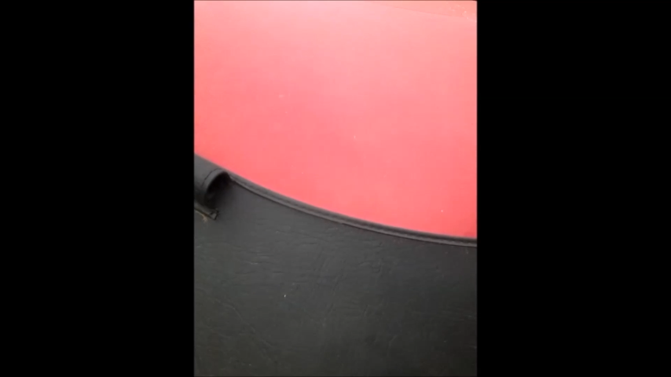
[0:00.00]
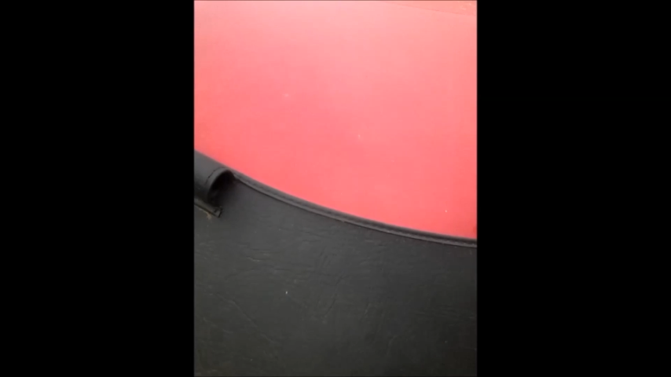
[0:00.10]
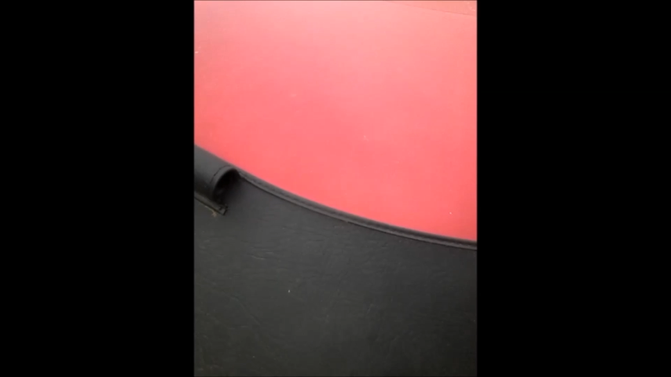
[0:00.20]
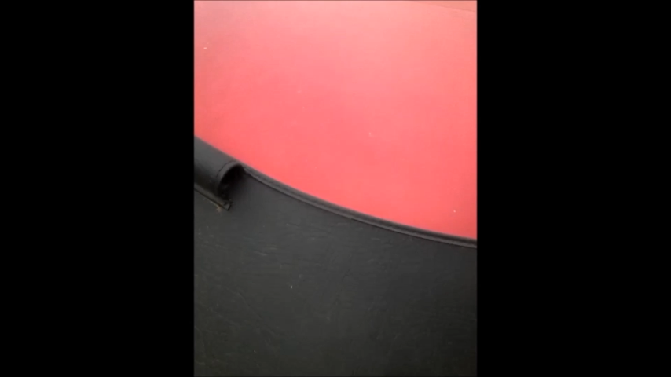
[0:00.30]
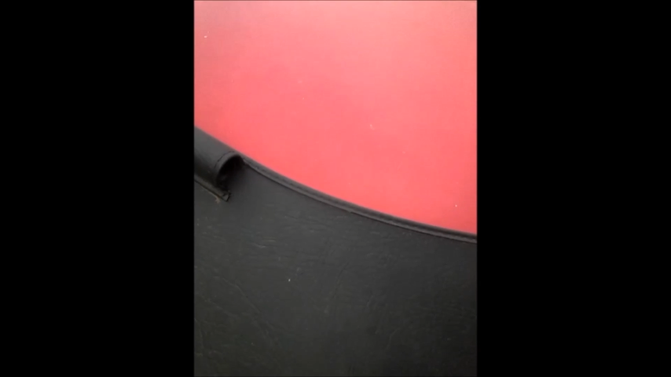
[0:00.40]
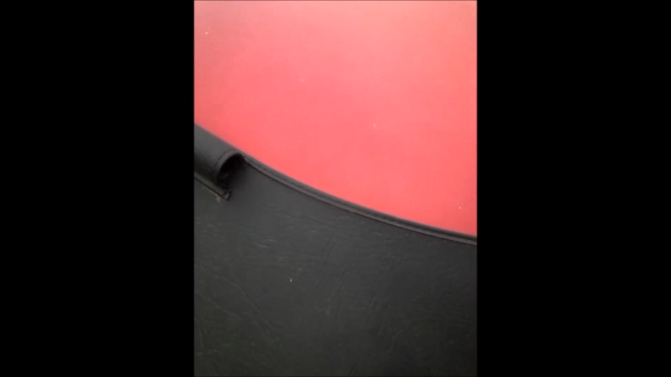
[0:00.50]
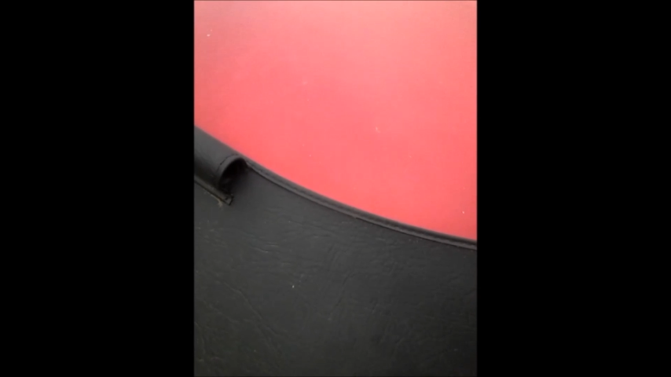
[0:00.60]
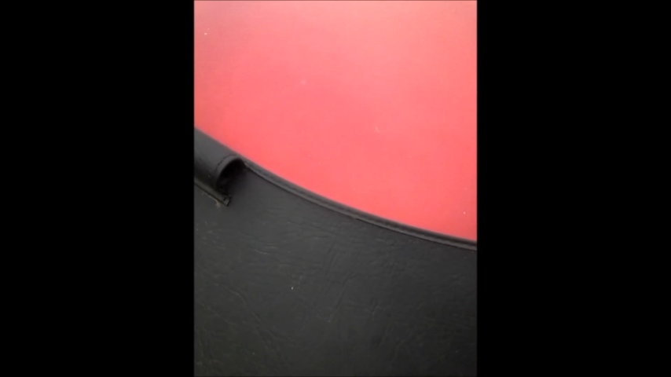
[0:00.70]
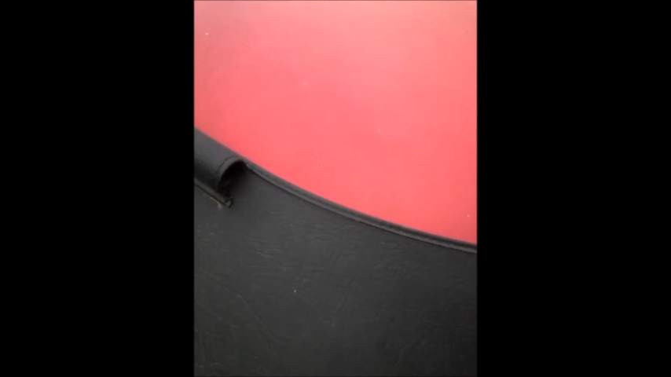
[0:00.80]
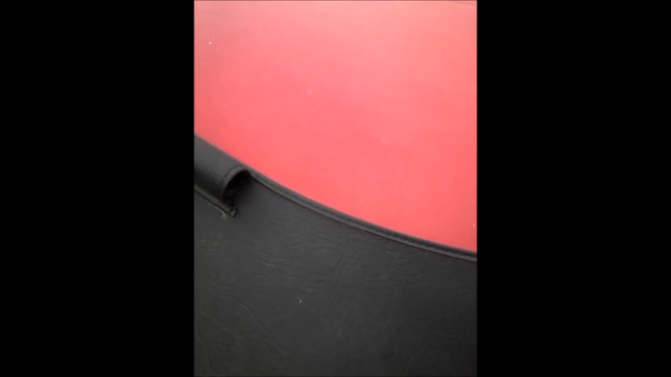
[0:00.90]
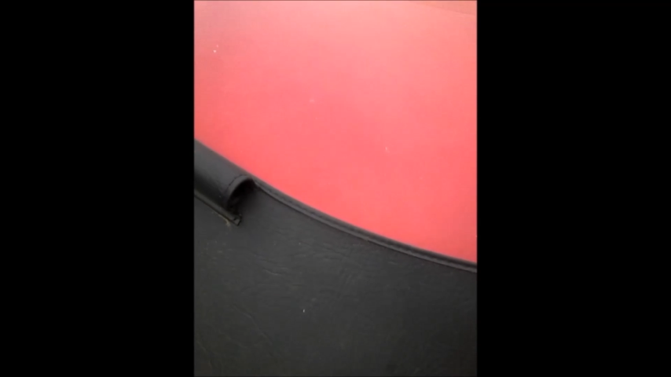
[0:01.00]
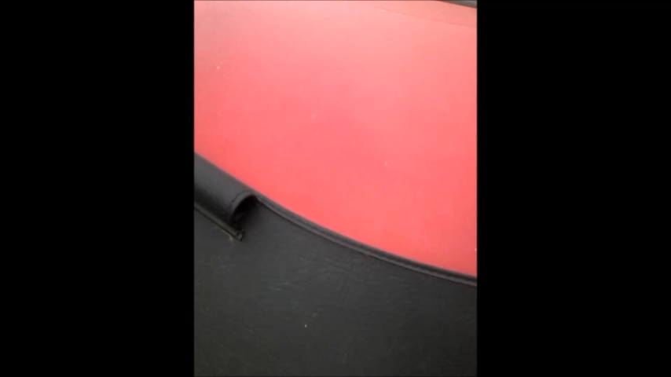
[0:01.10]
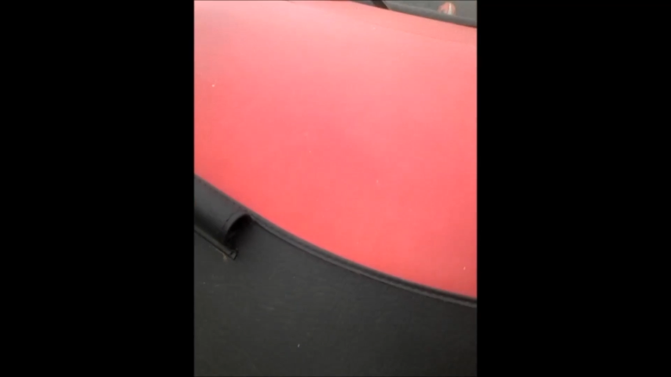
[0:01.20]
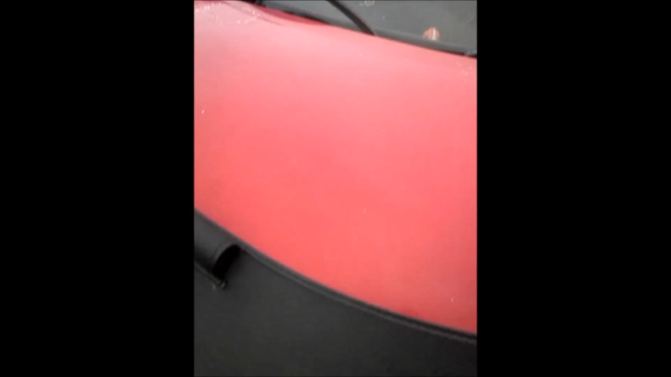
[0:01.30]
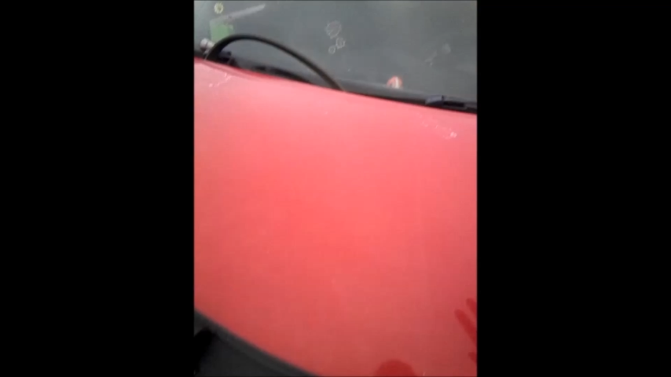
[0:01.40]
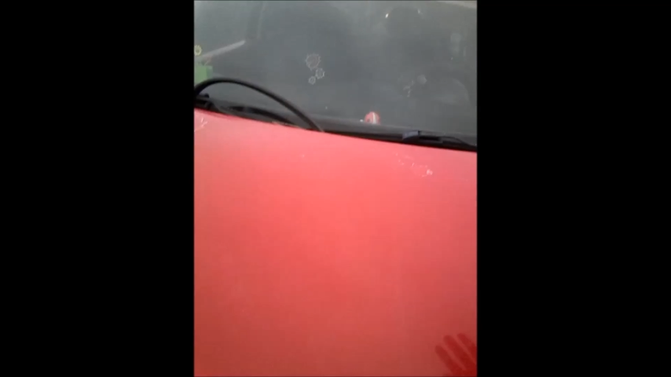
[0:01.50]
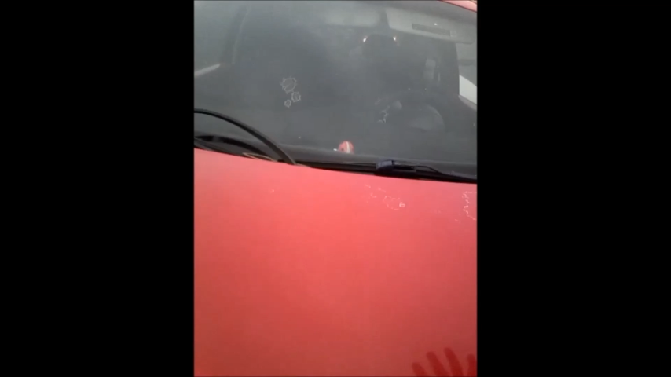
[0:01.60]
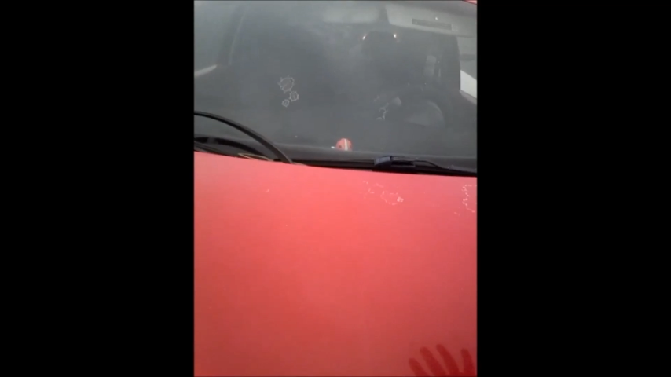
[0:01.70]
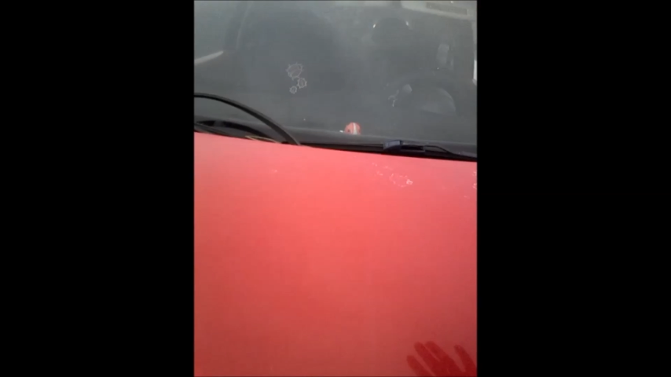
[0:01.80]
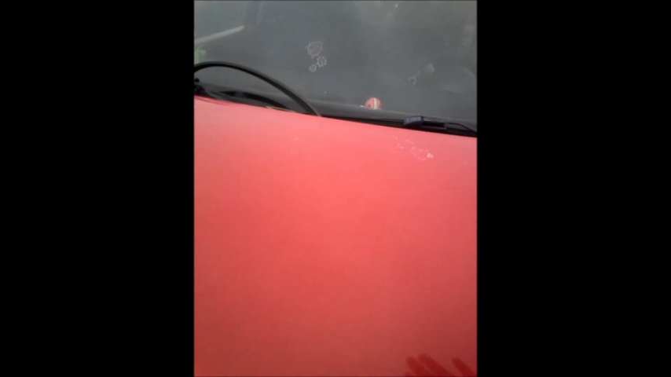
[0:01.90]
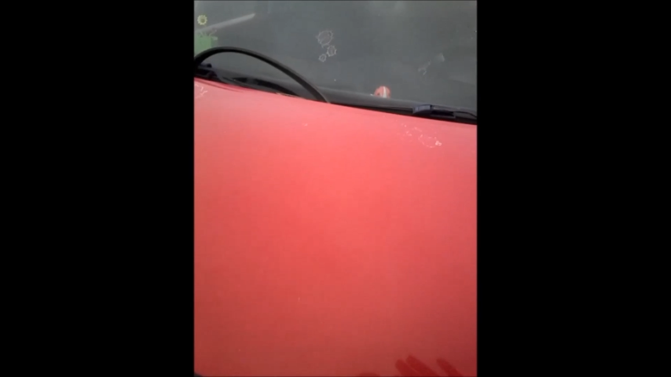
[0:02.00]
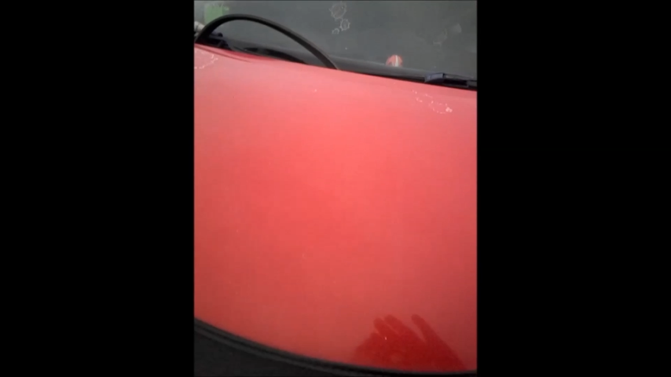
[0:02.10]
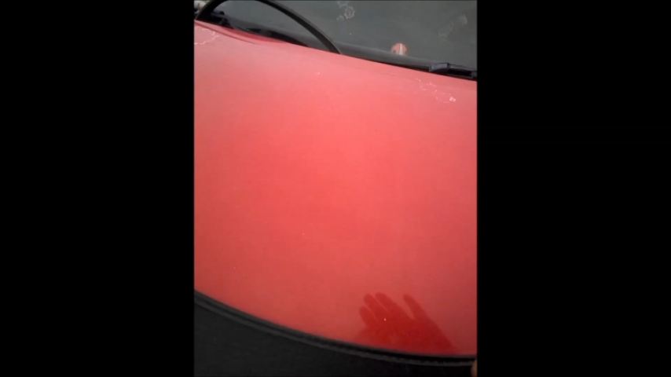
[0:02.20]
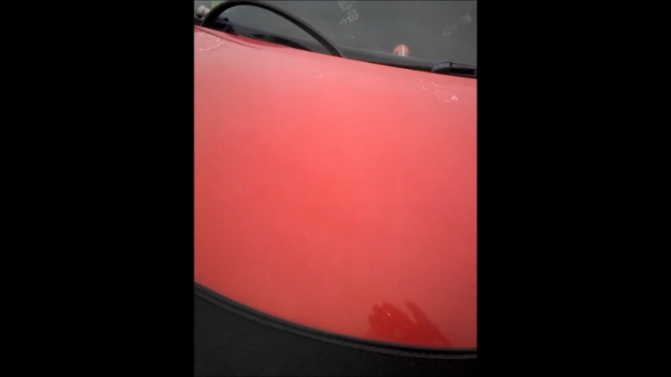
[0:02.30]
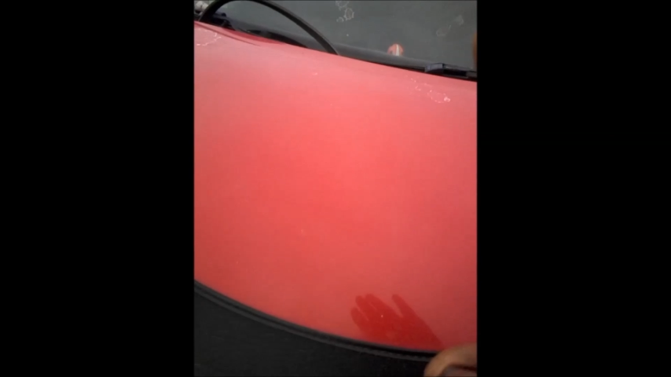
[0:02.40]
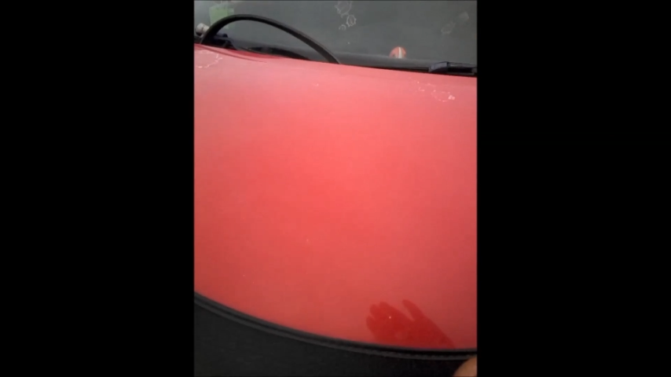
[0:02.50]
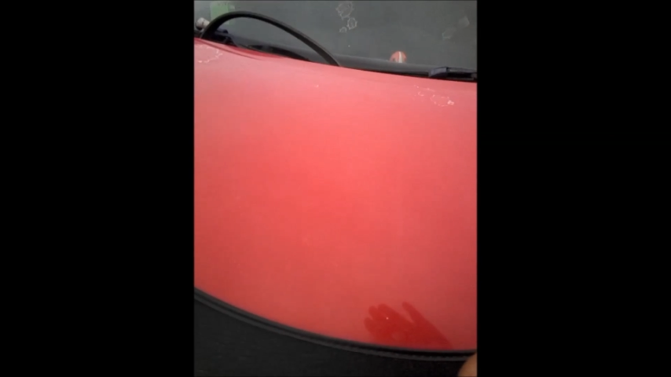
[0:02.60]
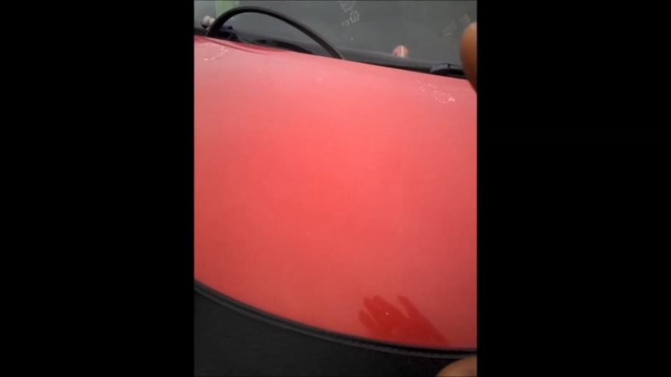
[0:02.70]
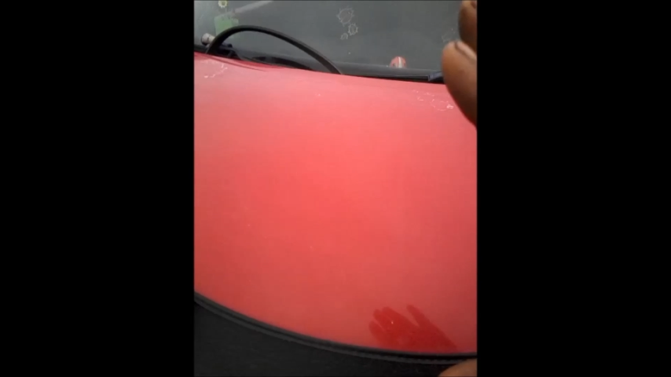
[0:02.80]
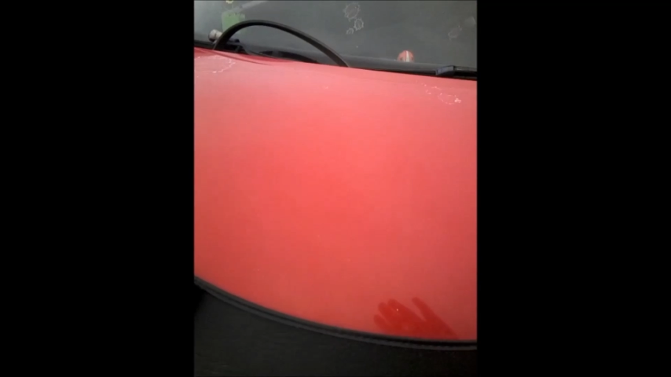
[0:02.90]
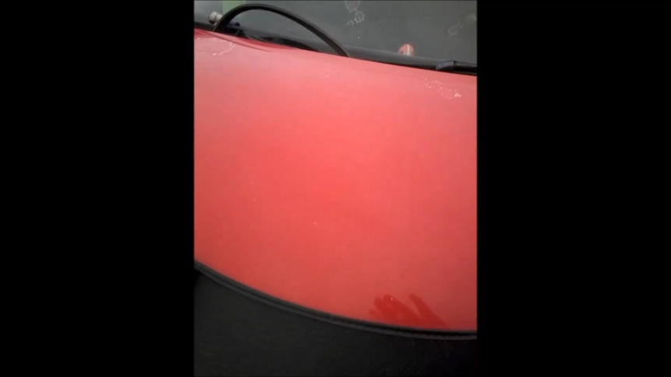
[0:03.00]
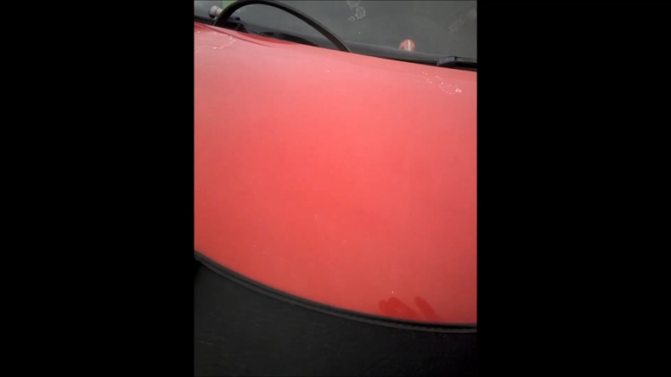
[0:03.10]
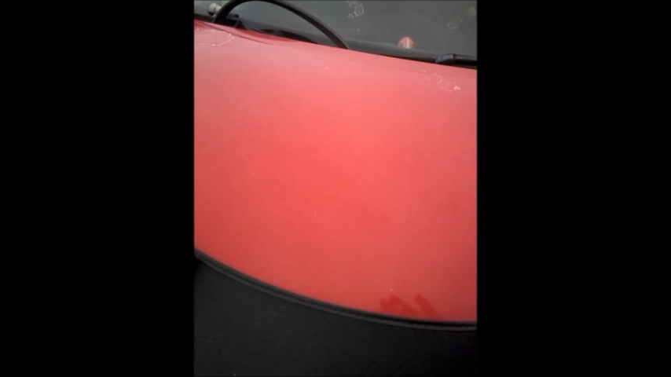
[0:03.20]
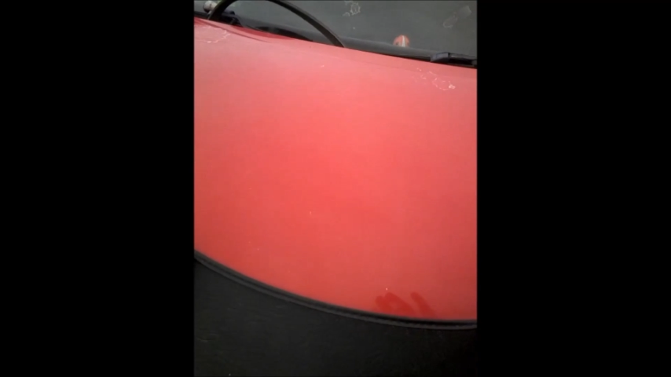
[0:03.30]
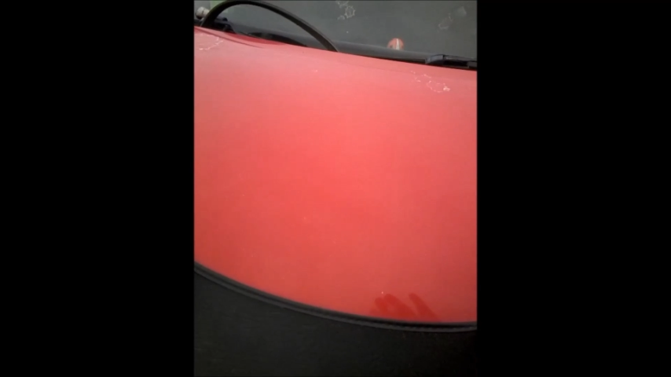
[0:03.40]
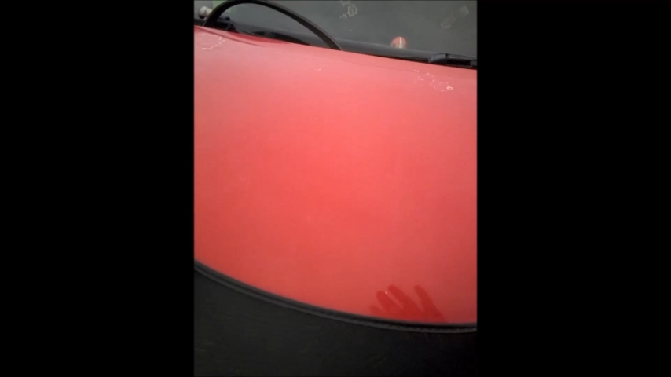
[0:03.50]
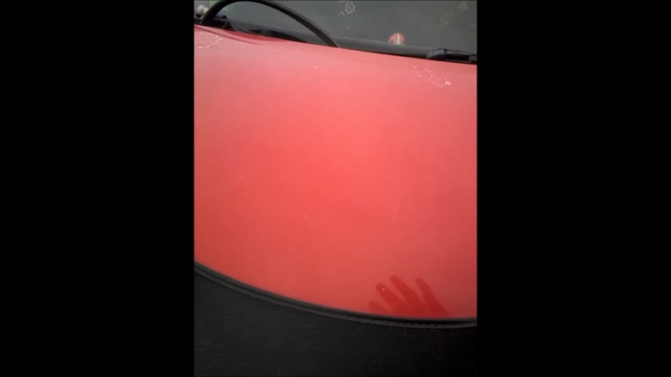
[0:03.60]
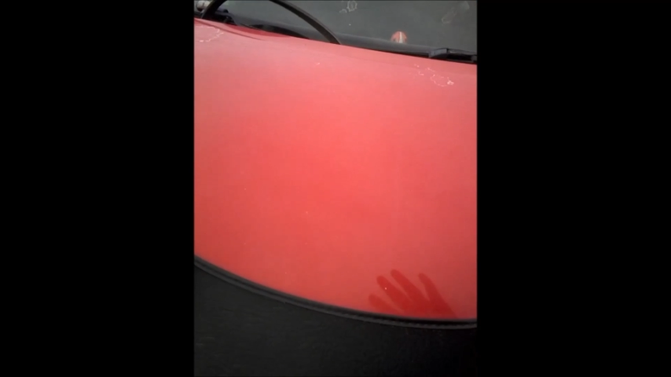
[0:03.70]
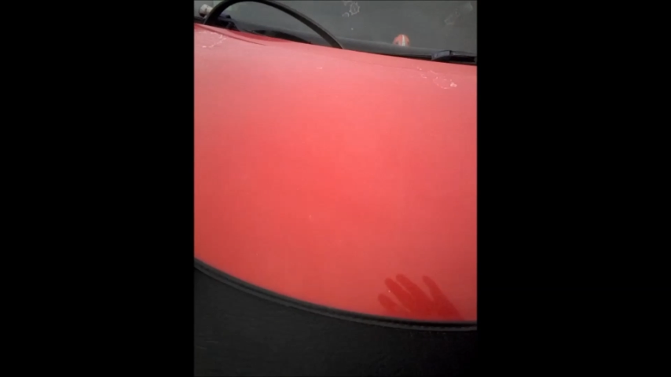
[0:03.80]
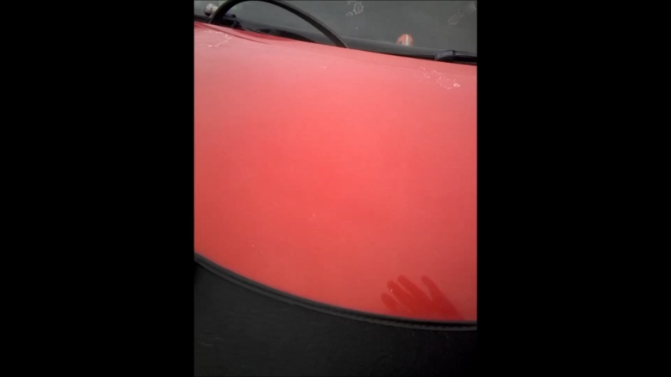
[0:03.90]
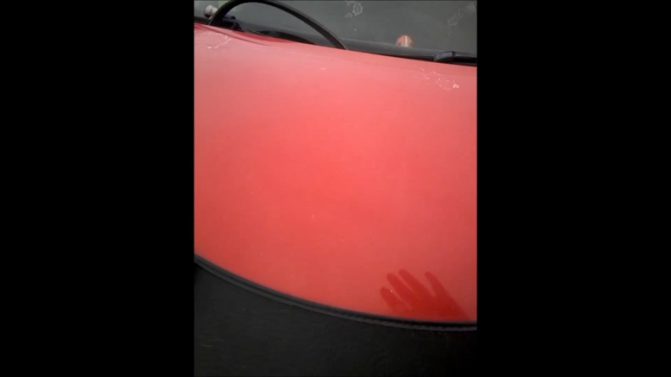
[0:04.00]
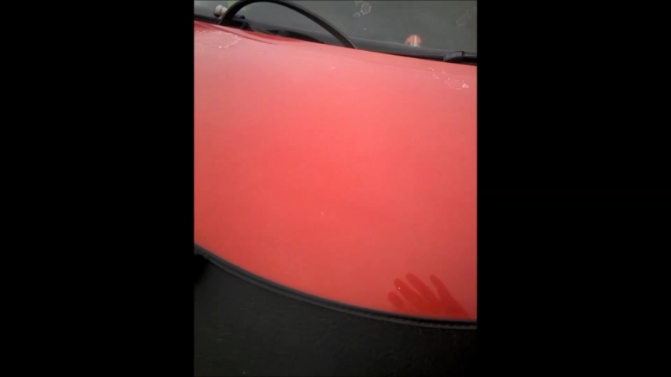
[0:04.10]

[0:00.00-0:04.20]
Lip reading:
Nobody's mouth can be seen.